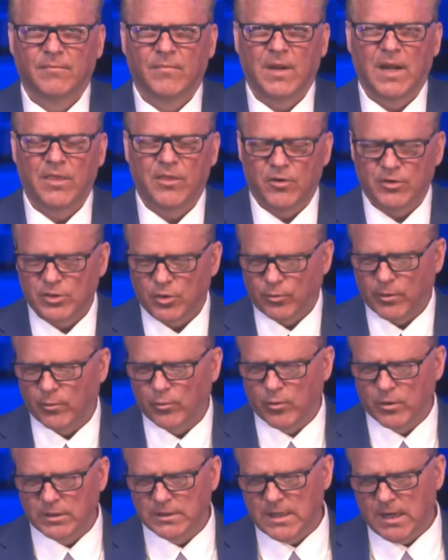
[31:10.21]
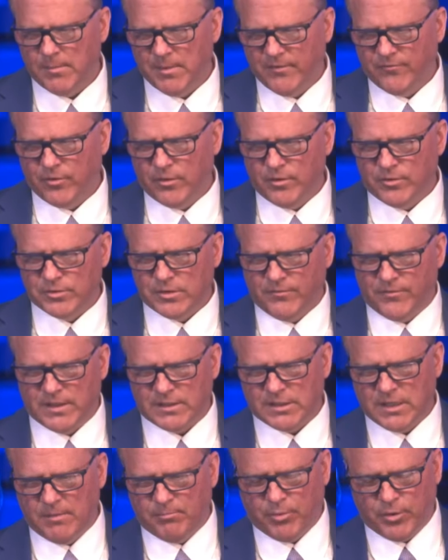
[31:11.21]
And there's a reward coming for those of
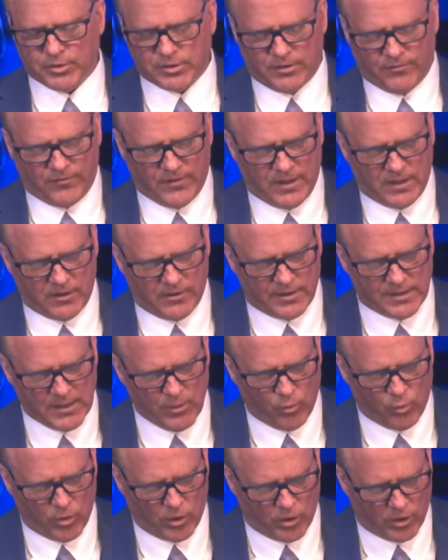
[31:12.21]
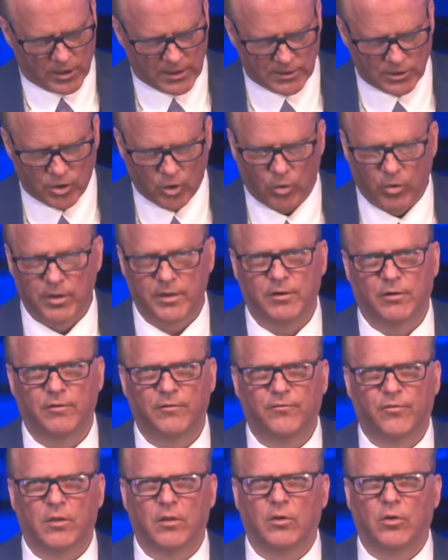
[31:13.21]
us that persevere and that work and toil
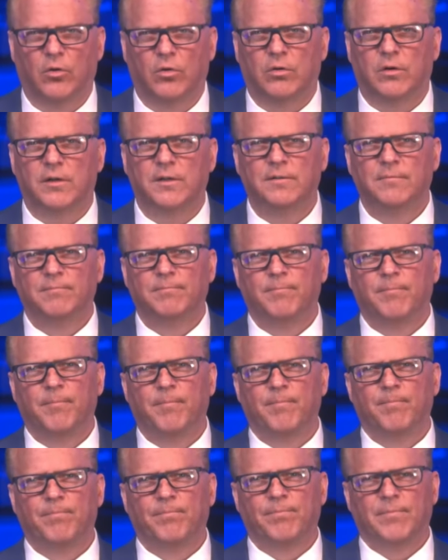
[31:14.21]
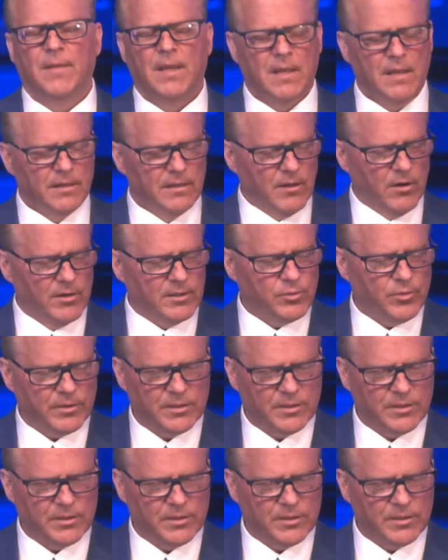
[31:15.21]
for the Lord. Notice what the